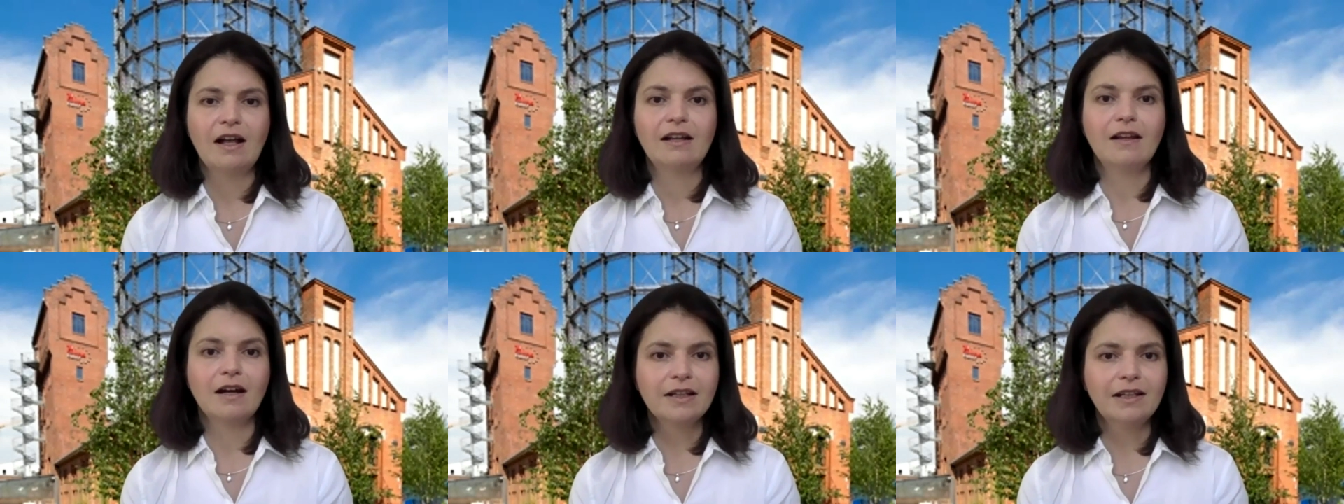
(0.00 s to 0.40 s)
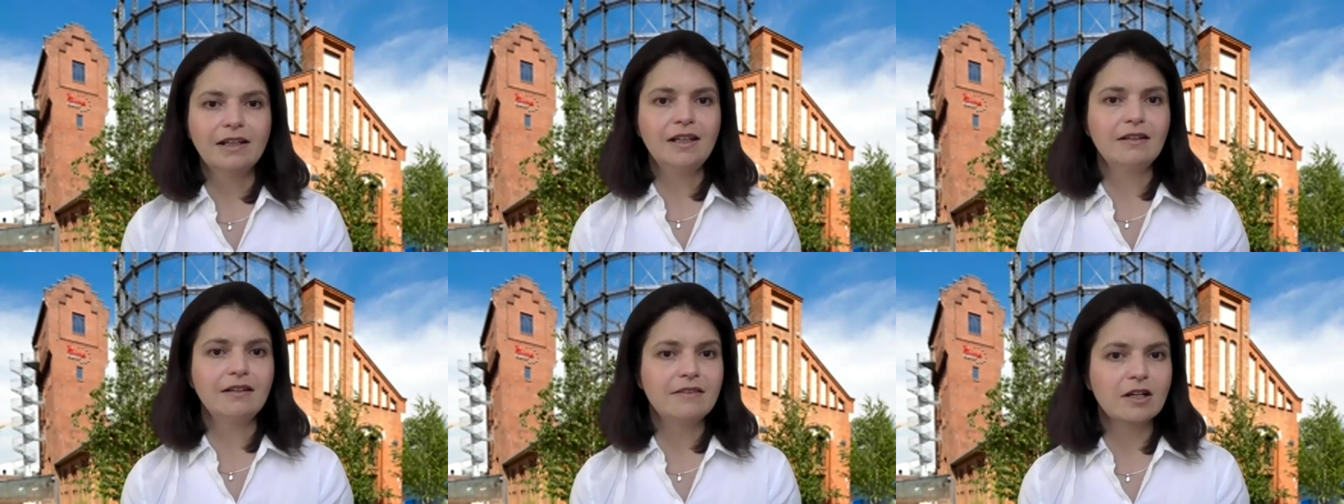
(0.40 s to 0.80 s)

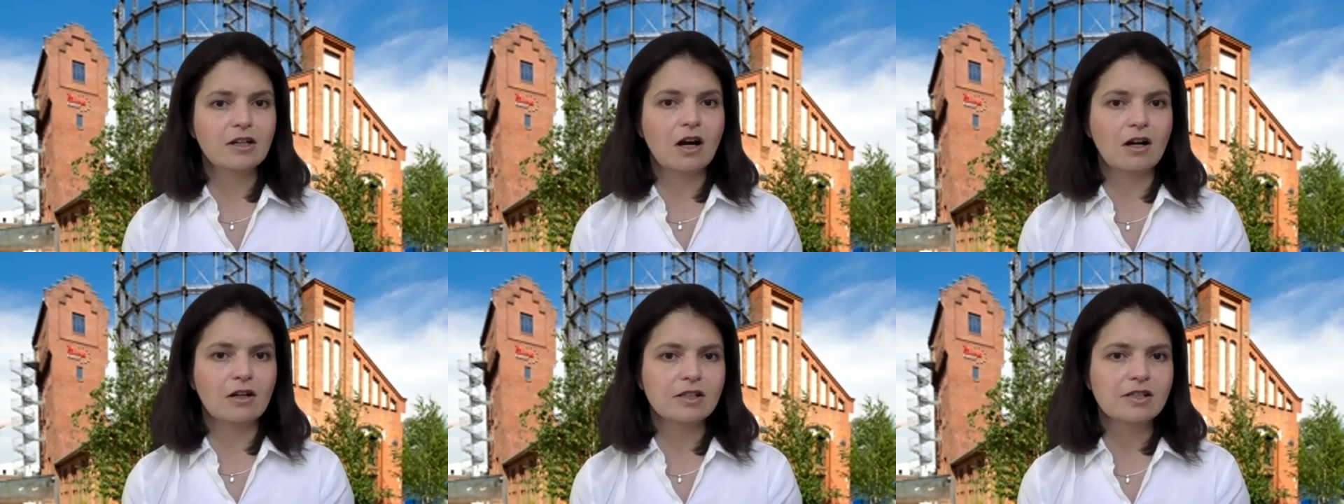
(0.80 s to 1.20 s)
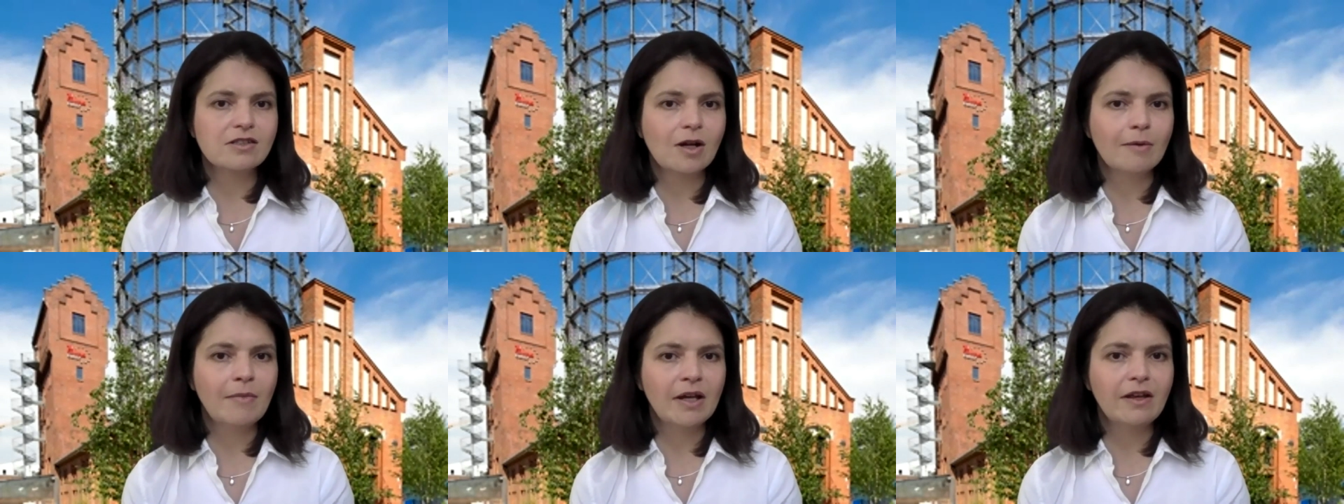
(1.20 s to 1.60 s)
Luckily, there are
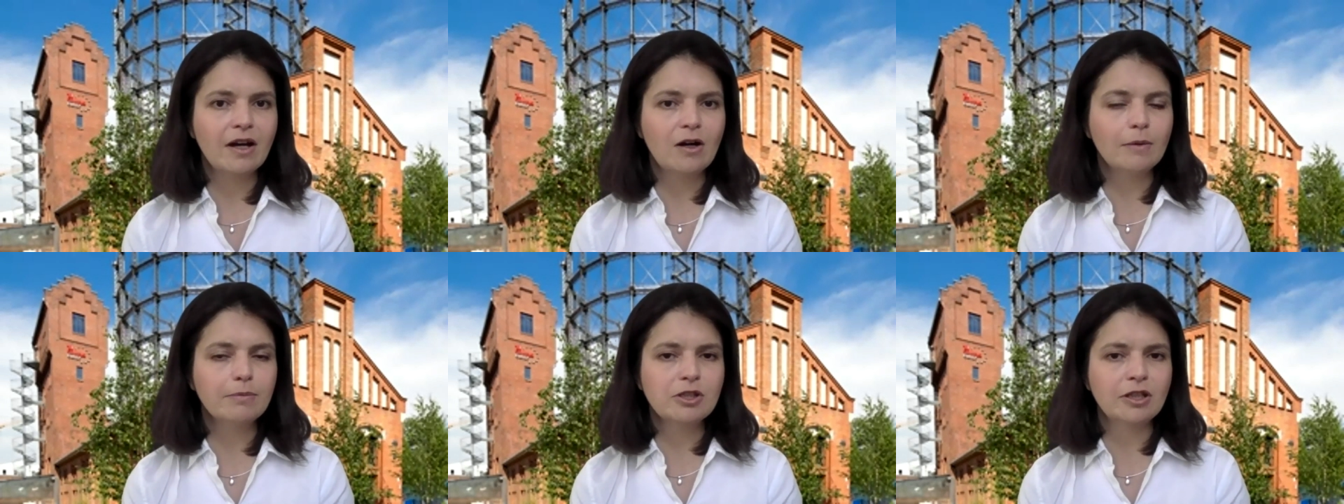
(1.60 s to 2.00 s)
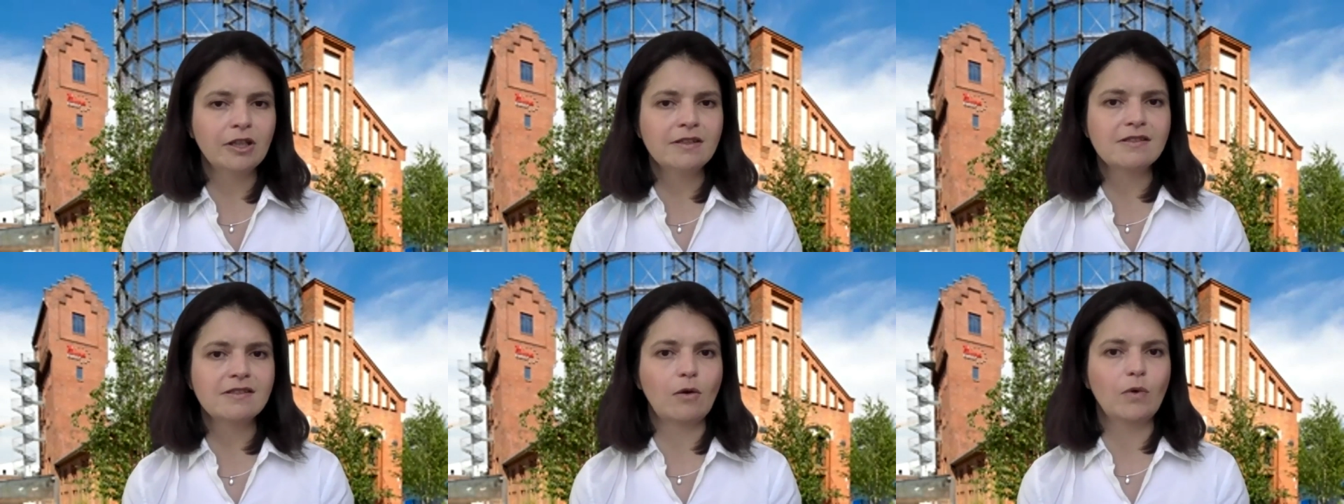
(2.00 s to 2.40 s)
some other
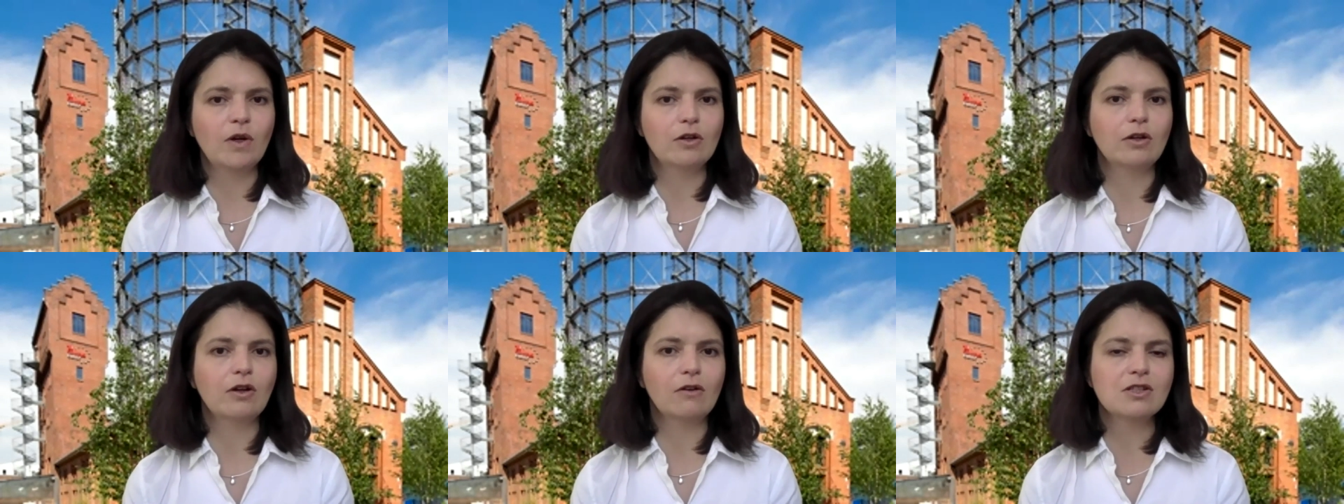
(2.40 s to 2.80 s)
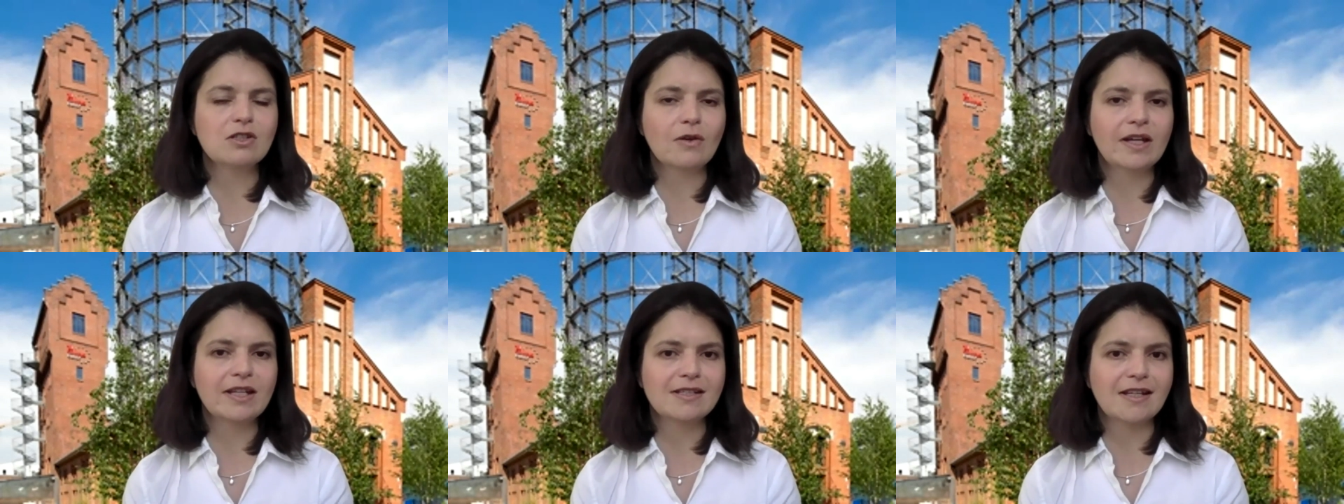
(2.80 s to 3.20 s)
options that we could
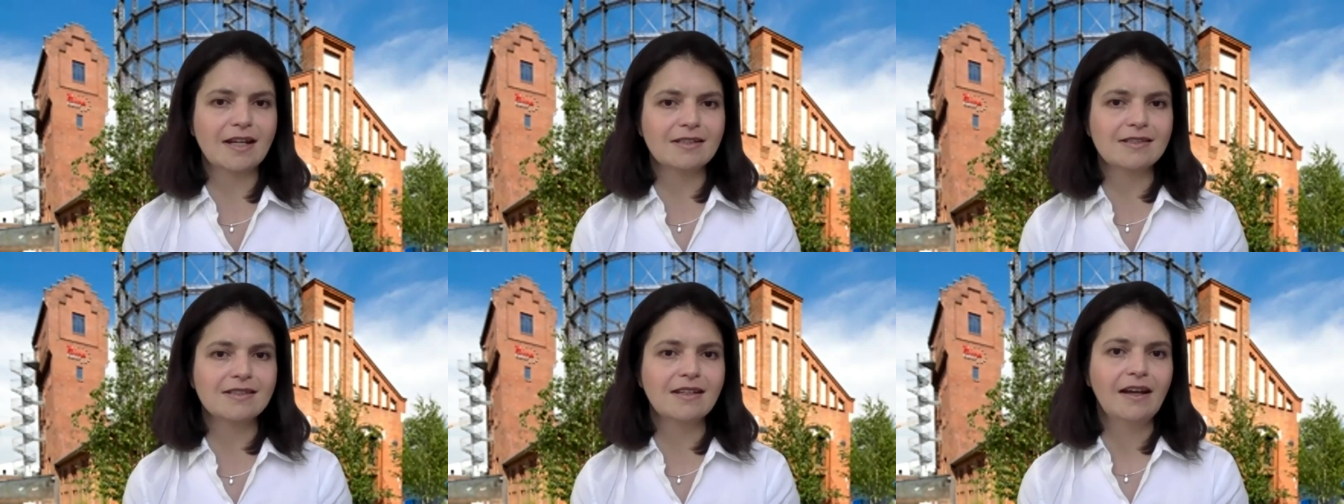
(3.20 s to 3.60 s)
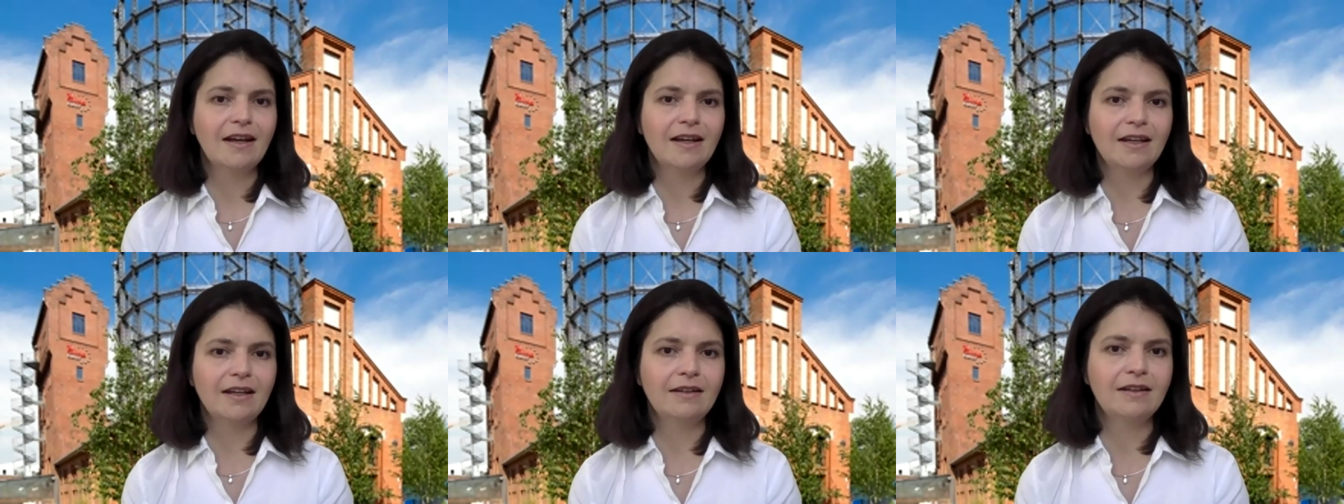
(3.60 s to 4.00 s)
also assess
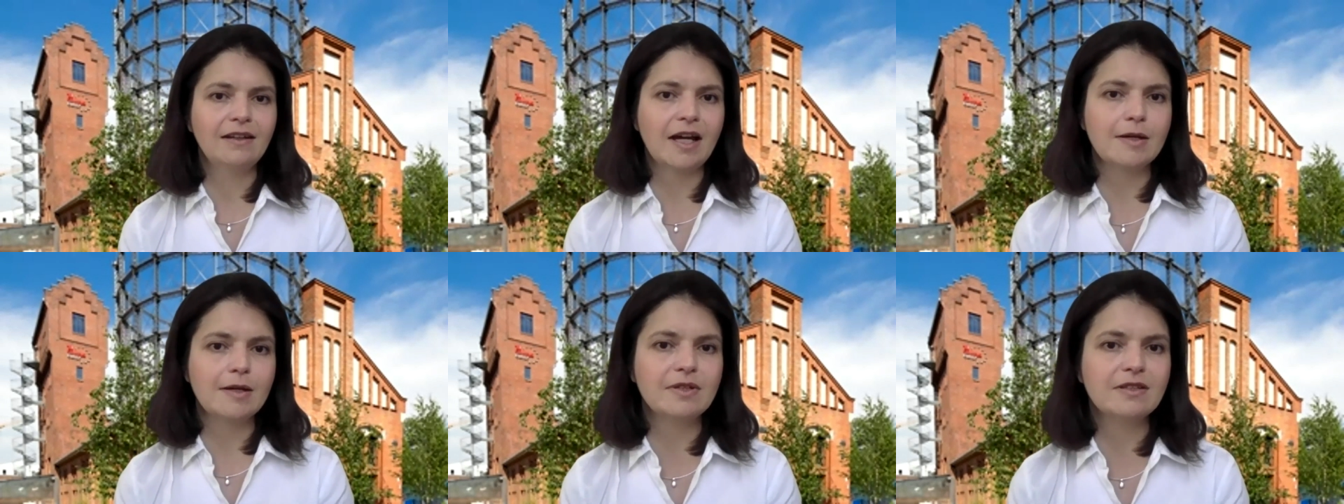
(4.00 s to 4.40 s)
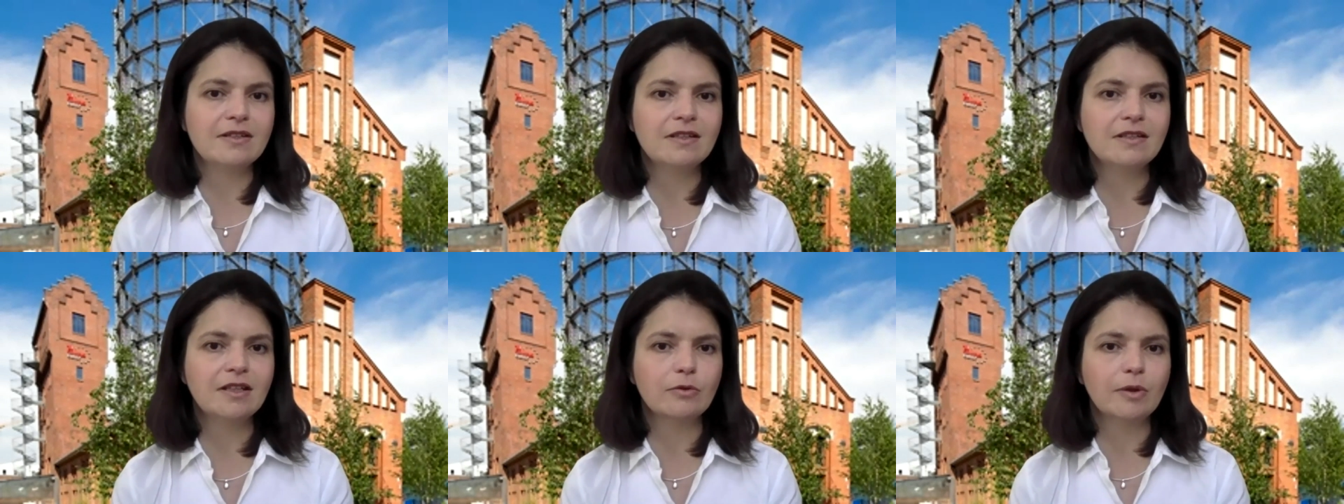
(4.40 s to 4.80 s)
in the IPCC